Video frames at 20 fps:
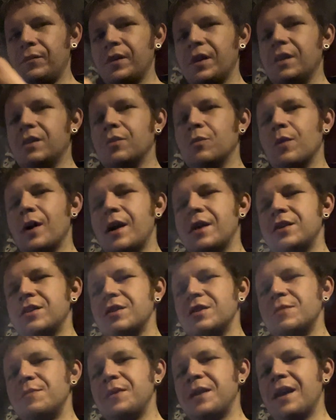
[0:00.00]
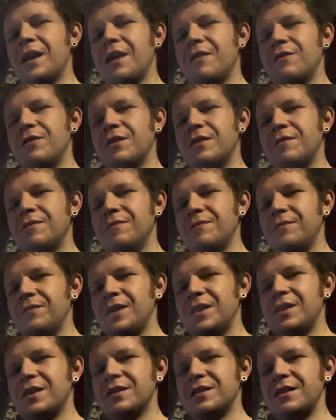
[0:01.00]
And the ration's behaving.
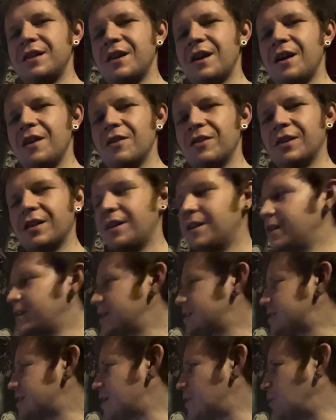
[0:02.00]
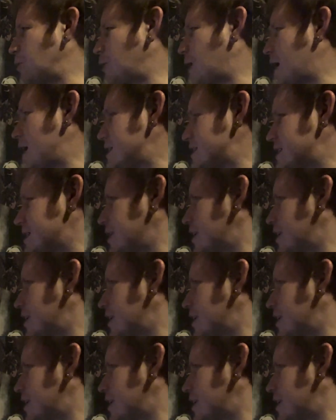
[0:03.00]
It doesn't need a haircut. It's not rising